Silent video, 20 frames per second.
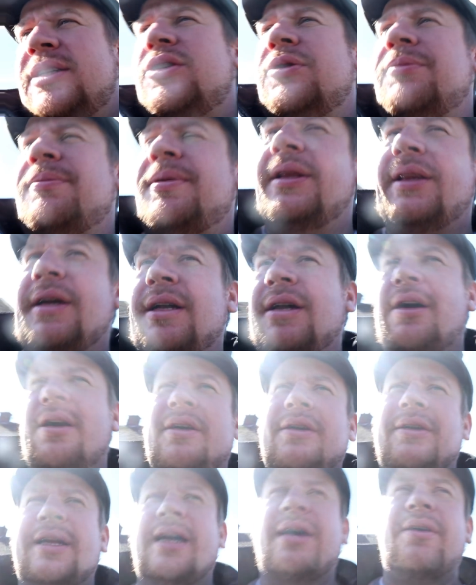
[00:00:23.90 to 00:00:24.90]
to jump in the car
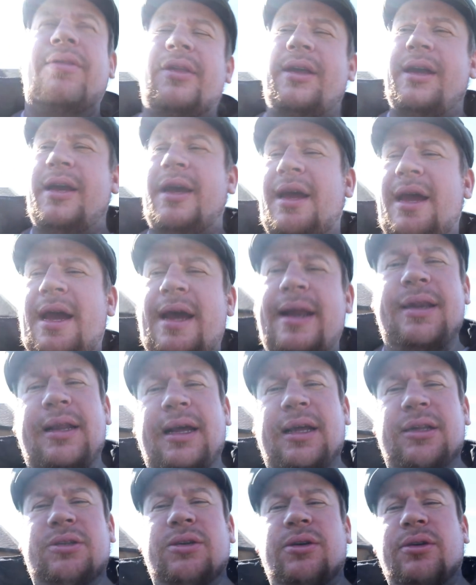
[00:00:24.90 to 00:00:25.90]
and go down there, and
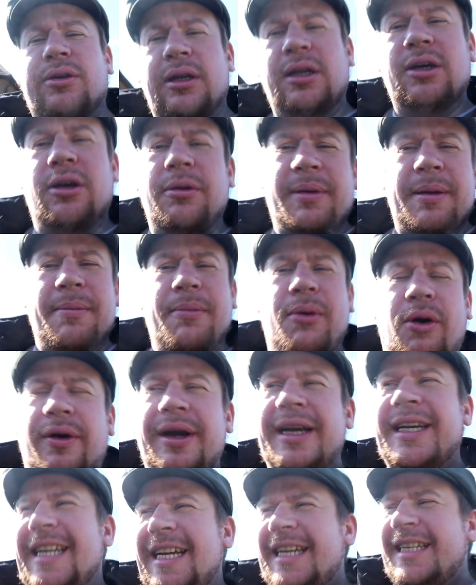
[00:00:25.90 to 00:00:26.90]
I'll talk a little bit more
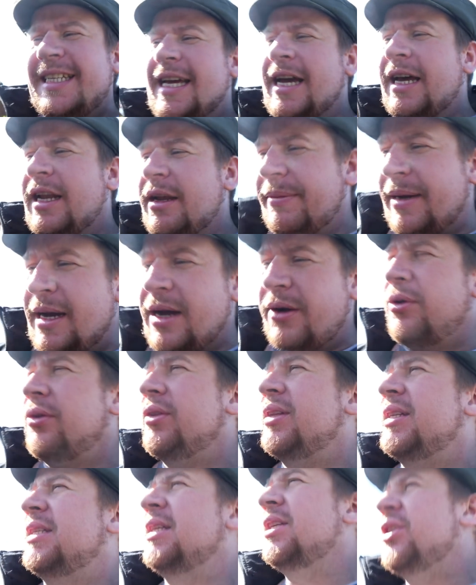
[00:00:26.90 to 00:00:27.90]
in detail about
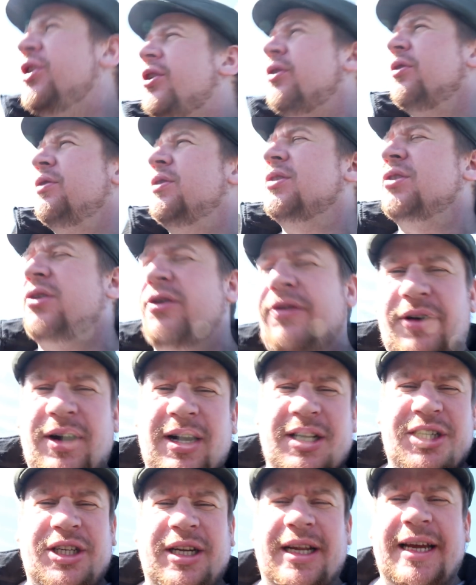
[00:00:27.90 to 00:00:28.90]
what this insurance cover
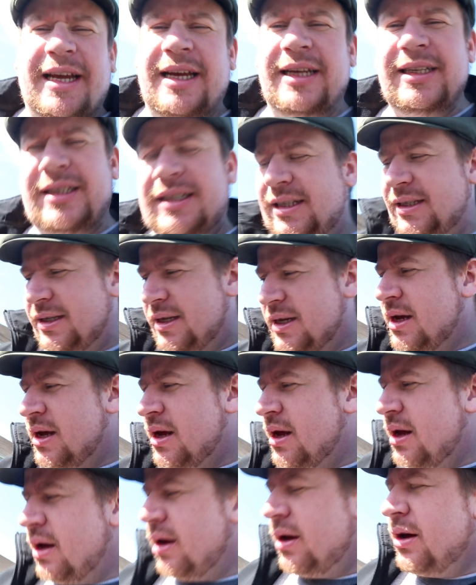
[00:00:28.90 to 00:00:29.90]
actually is
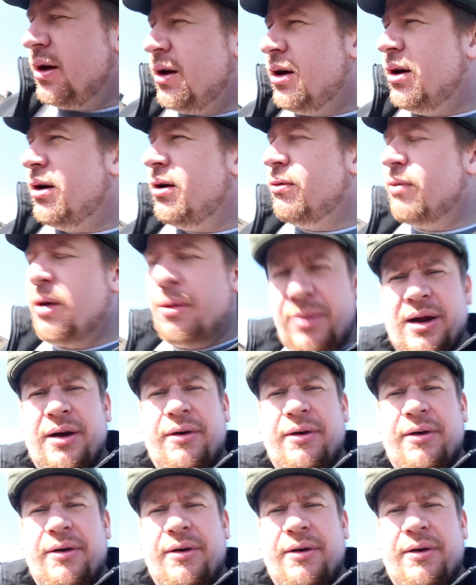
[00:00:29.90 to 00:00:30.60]
when we